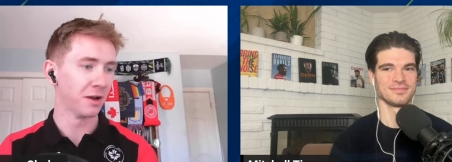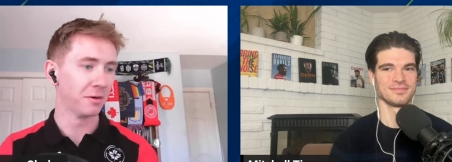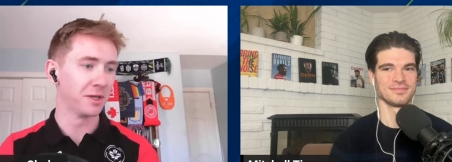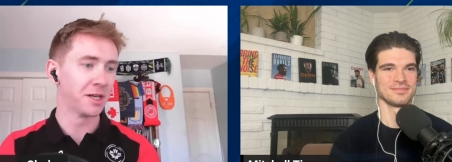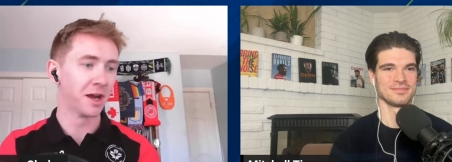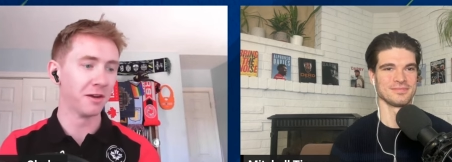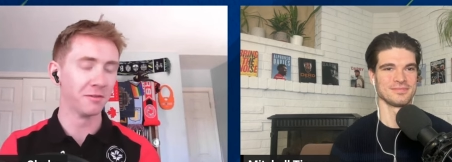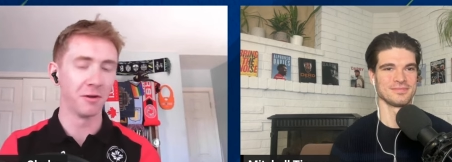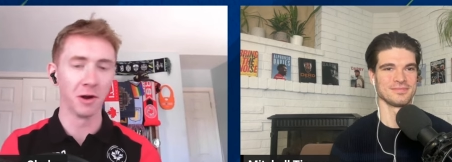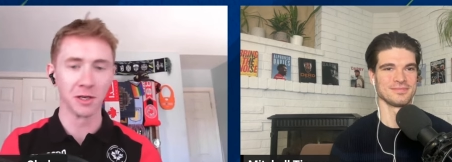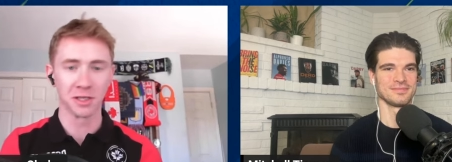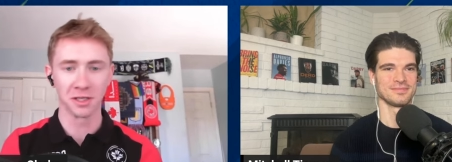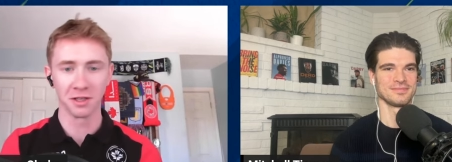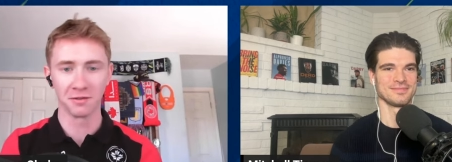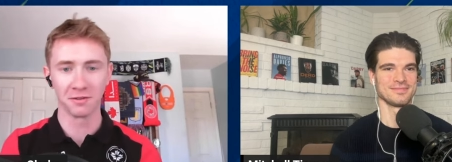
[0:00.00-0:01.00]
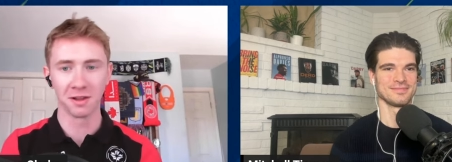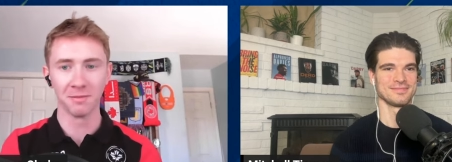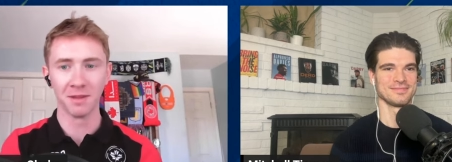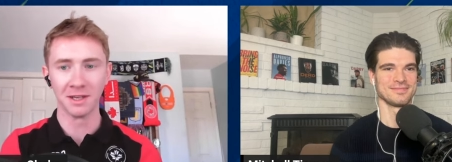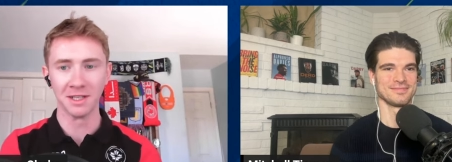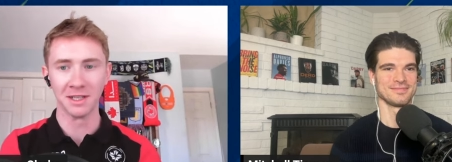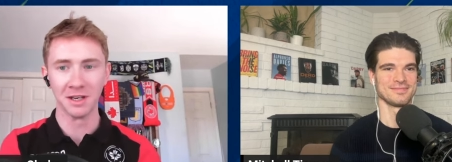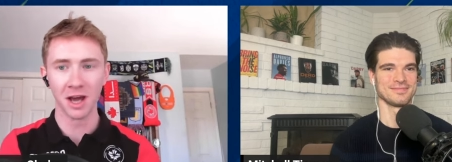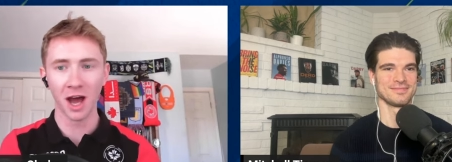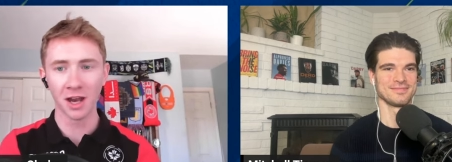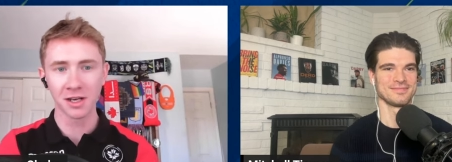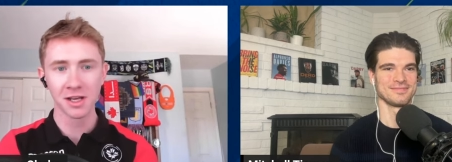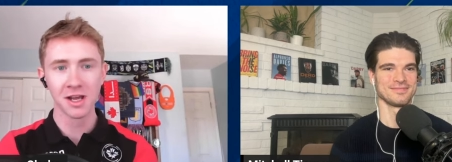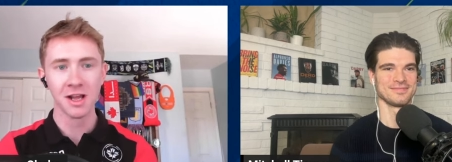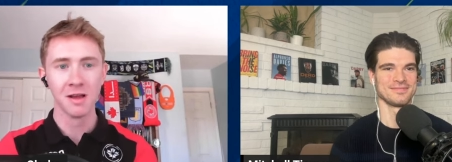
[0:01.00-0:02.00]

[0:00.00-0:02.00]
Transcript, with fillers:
Speaker 1: which unfortunately for them they did not.